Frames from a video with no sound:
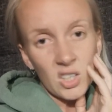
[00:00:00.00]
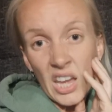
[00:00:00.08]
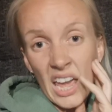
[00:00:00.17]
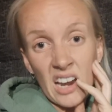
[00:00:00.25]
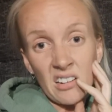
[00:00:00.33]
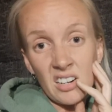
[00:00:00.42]

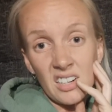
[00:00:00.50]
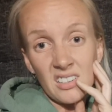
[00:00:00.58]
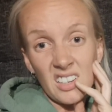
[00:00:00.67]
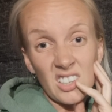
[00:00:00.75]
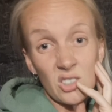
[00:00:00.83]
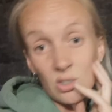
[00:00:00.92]
caring,
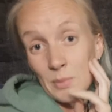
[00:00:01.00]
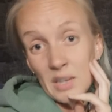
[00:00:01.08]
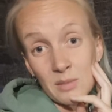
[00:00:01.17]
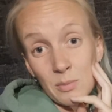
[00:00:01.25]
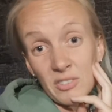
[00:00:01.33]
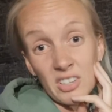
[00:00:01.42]
and he just
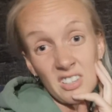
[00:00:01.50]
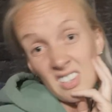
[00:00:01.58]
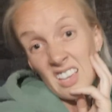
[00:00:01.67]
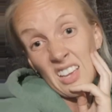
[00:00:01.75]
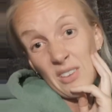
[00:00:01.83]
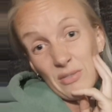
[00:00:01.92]
makes me feel
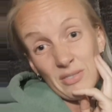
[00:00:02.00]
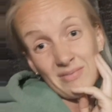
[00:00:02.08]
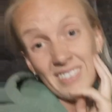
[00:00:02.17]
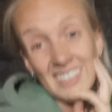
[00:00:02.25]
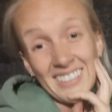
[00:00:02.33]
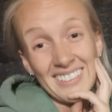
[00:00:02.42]
safe.
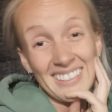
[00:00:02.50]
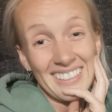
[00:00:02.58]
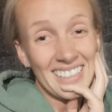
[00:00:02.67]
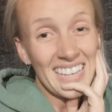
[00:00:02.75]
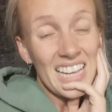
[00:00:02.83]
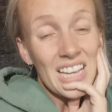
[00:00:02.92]

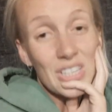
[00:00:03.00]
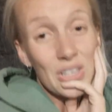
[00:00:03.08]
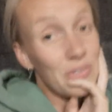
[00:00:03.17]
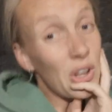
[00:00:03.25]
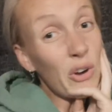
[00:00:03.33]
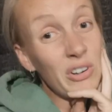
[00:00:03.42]
So
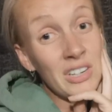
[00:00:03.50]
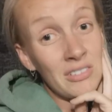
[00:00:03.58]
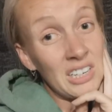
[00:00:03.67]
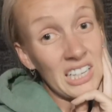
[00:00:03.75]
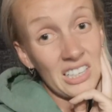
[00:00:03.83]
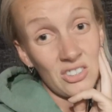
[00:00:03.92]
if you're in a
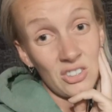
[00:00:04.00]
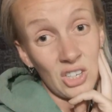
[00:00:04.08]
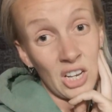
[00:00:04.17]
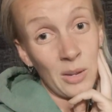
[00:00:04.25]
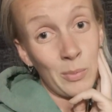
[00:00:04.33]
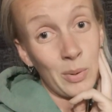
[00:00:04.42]

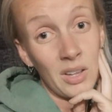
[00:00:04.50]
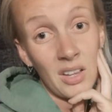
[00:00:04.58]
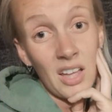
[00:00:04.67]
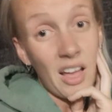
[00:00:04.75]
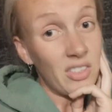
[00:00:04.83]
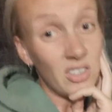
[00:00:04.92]
relationship
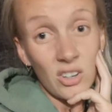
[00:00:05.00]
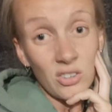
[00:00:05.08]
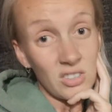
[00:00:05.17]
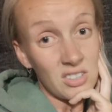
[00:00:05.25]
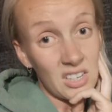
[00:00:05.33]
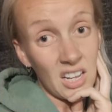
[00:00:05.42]
and they don't
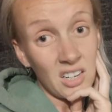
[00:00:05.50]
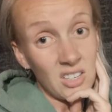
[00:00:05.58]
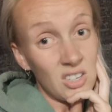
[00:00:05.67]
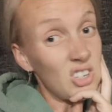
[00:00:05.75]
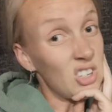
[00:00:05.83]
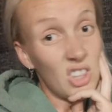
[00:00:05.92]
understand
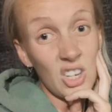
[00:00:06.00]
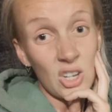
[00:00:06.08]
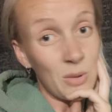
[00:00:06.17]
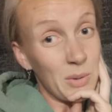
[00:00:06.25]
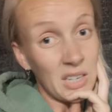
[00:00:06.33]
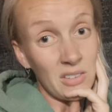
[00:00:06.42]
and they
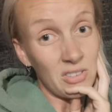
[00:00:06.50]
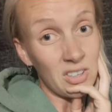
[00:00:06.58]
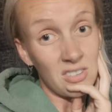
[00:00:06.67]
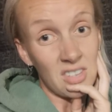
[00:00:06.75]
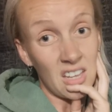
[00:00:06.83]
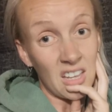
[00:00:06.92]
don't make you feel
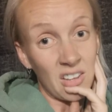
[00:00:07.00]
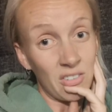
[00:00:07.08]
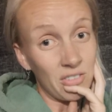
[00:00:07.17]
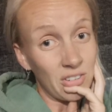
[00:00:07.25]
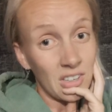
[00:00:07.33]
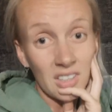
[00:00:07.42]

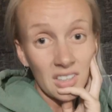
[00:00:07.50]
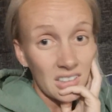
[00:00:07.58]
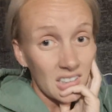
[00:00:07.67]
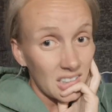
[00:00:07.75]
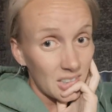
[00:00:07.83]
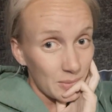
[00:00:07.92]
safe,
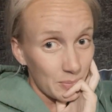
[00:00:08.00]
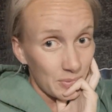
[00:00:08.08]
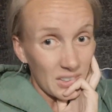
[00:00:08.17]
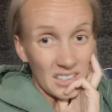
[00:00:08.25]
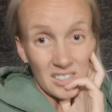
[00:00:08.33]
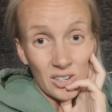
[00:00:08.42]

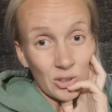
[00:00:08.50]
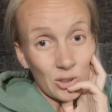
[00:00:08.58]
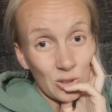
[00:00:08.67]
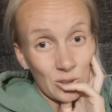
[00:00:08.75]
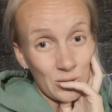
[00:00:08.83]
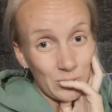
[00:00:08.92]
that's not
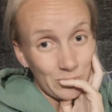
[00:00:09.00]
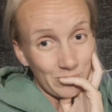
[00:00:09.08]
good.